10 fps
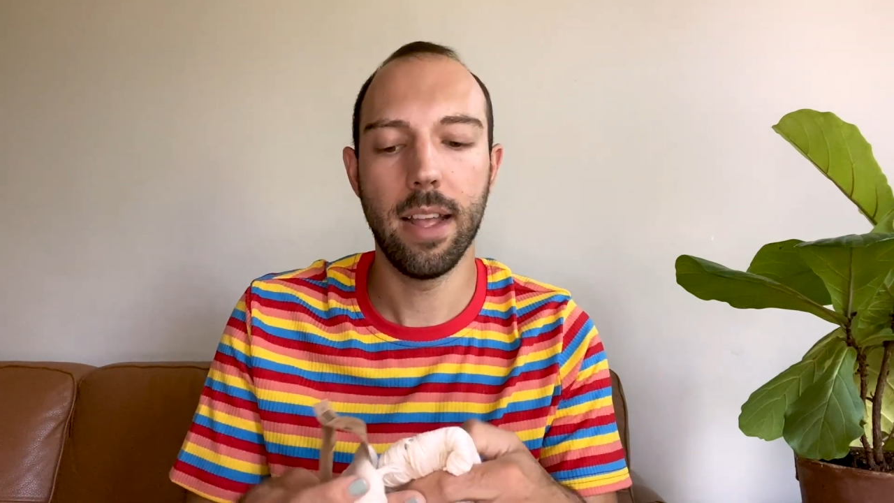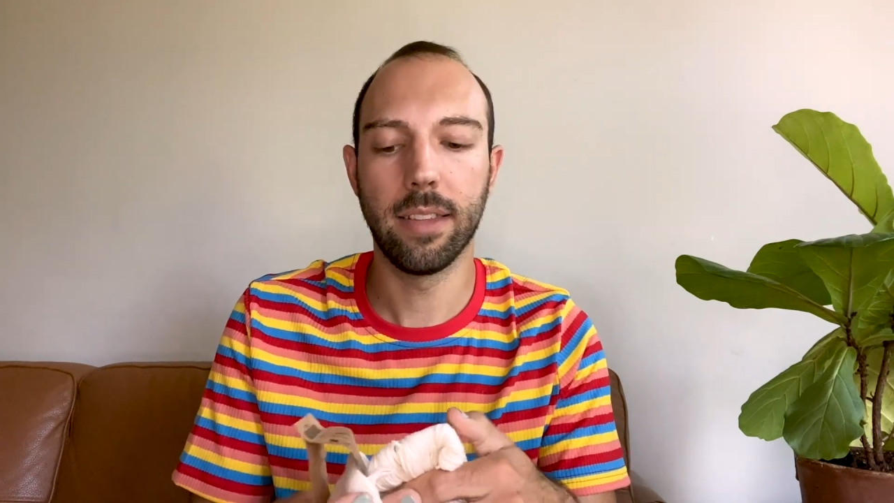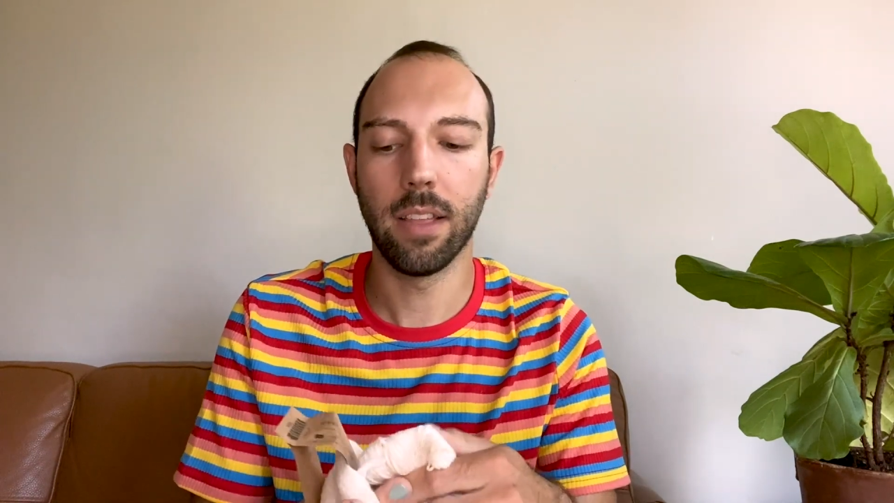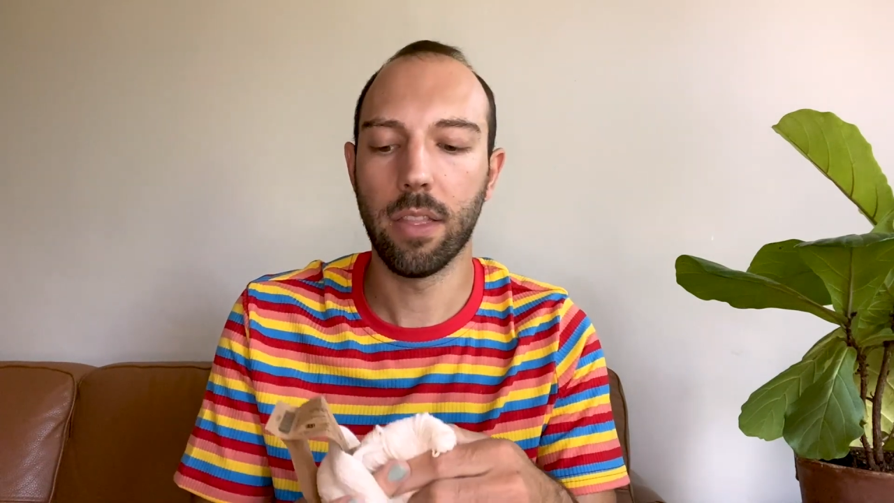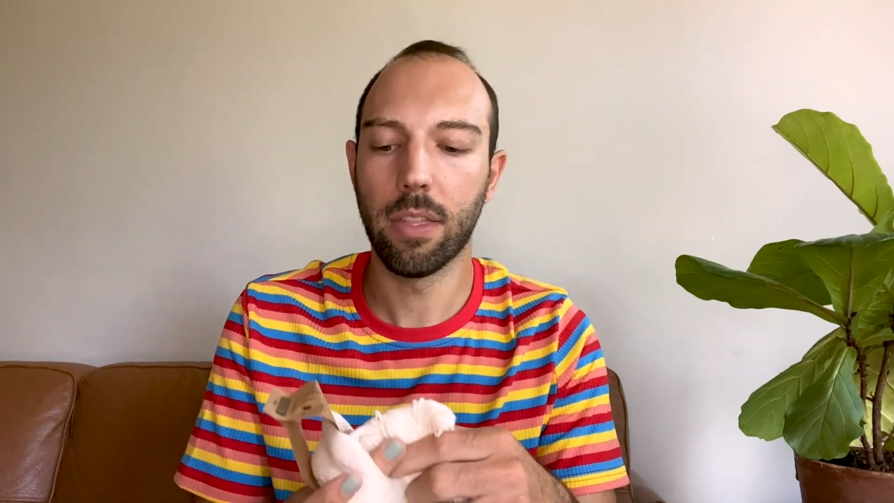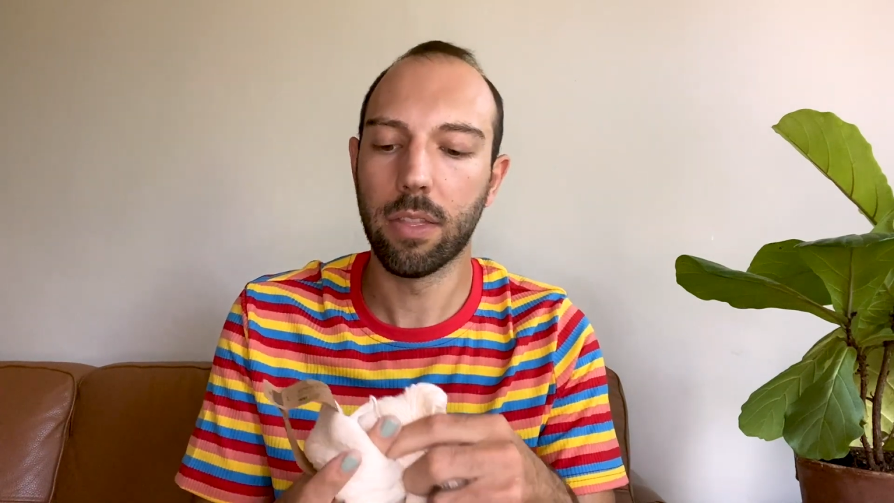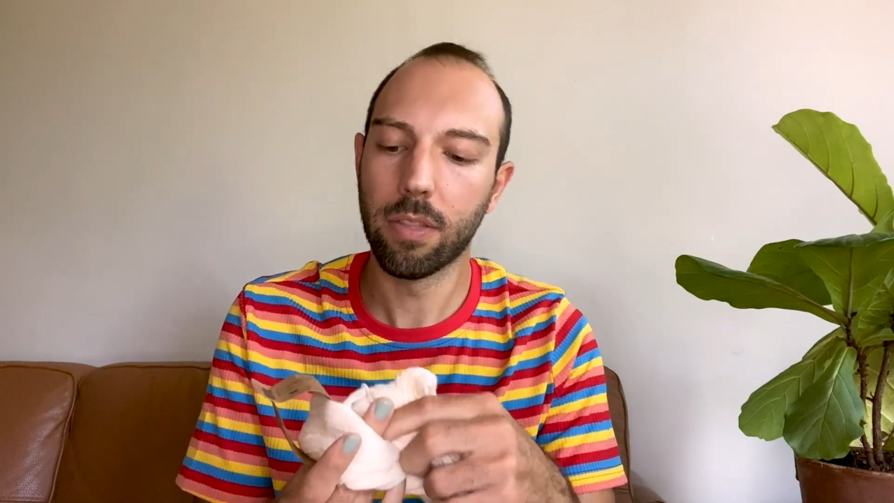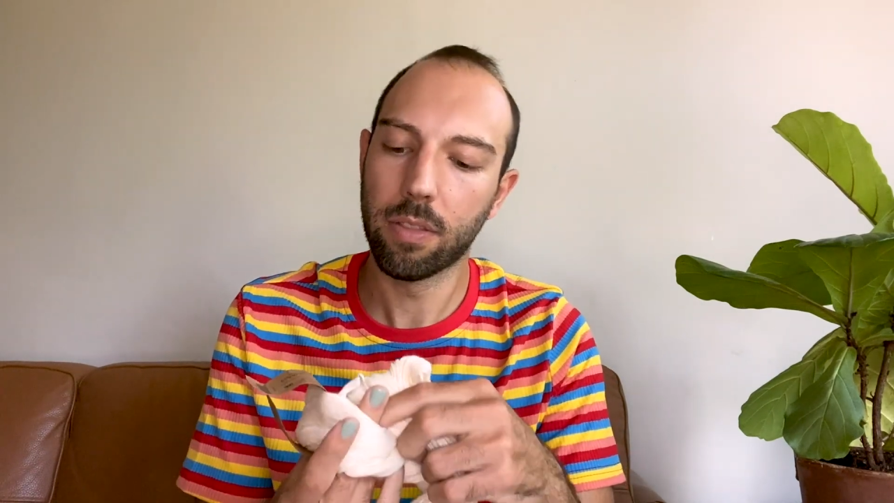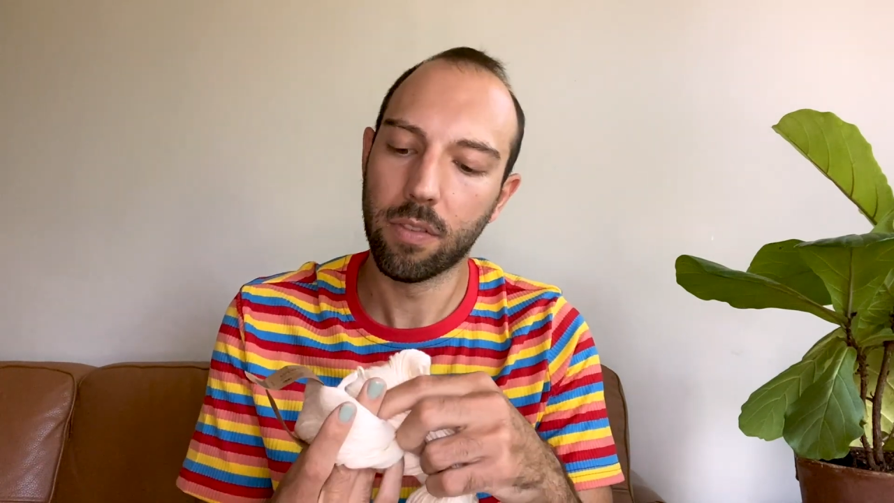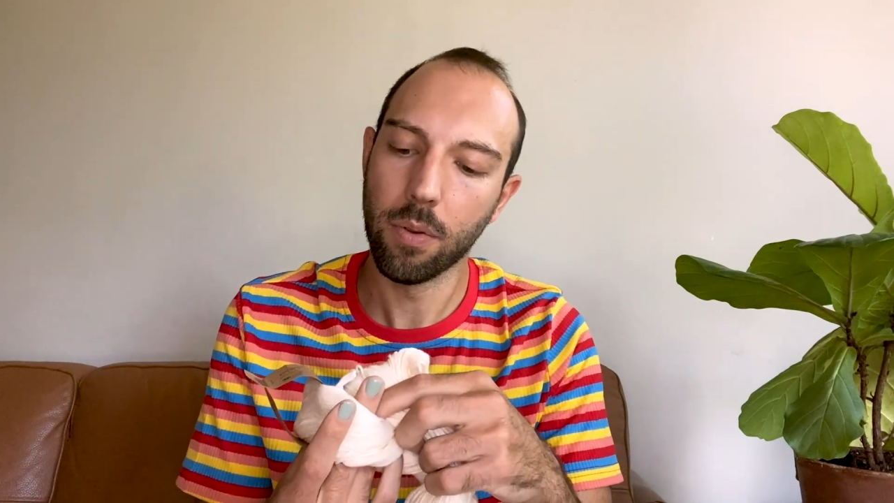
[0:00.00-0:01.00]
It's
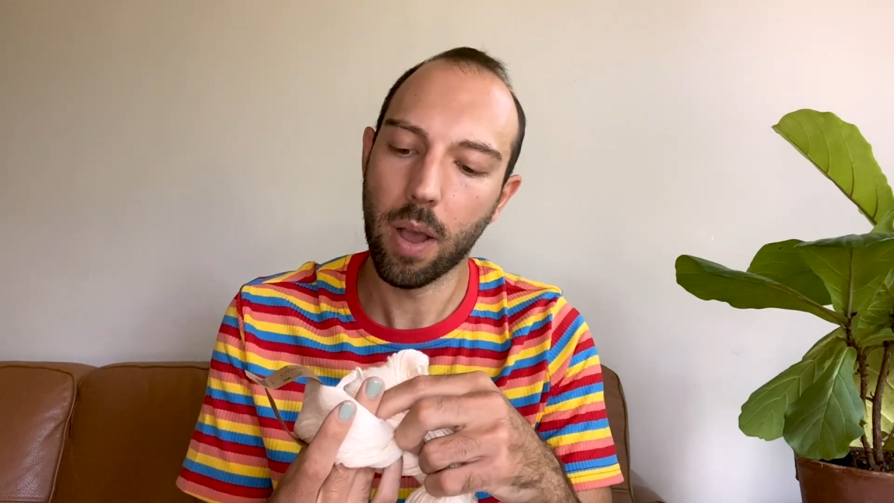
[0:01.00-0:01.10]
two